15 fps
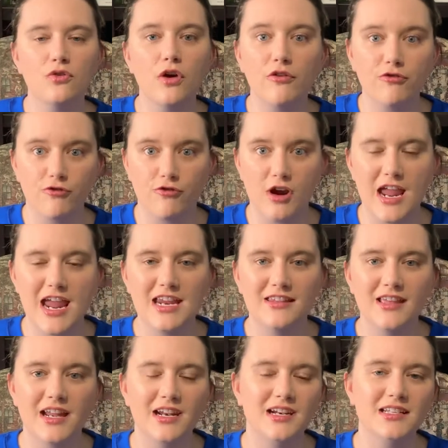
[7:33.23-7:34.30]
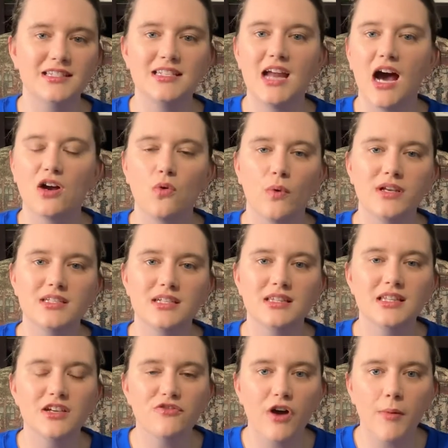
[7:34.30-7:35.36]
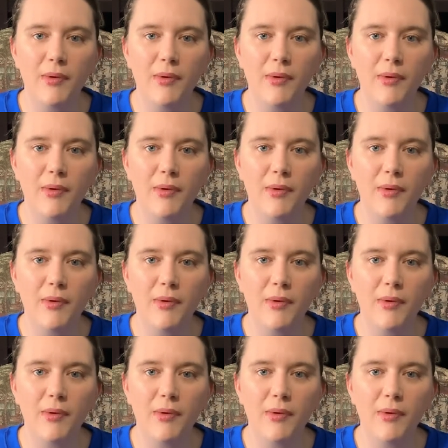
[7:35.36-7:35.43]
afraid that it is not going to live up